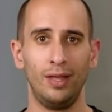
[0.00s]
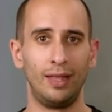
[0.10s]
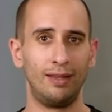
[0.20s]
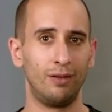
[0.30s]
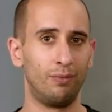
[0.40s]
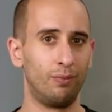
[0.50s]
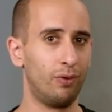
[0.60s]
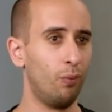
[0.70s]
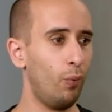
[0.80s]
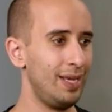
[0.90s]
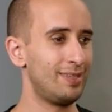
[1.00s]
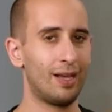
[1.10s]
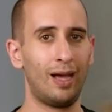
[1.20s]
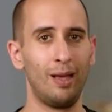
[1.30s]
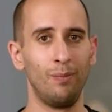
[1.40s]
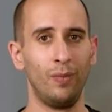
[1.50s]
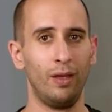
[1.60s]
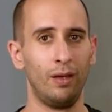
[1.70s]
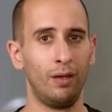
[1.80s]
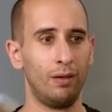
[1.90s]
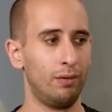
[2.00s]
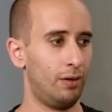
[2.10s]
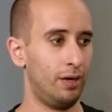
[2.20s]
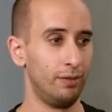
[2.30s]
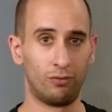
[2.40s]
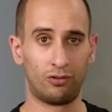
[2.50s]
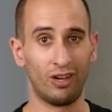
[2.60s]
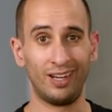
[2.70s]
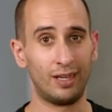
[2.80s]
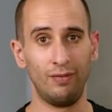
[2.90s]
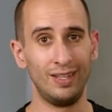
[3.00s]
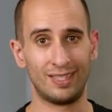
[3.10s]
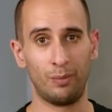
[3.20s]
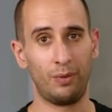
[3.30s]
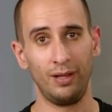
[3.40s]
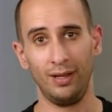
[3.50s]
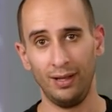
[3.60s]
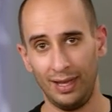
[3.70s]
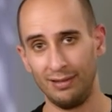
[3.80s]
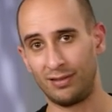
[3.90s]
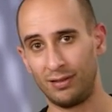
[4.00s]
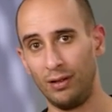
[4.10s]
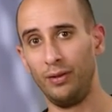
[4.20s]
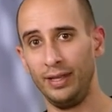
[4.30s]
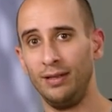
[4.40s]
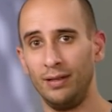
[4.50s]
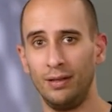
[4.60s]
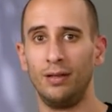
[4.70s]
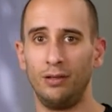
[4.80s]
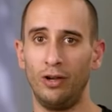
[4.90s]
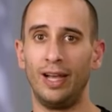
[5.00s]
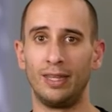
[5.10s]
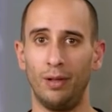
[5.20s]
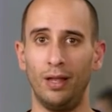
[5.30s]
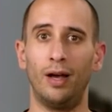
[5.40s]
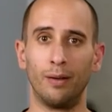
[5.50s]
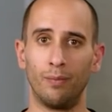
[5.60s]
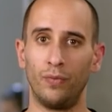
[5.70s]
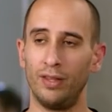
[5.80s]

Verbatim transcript: than to, to waste time on trying to convince somebody and slowly drag them along.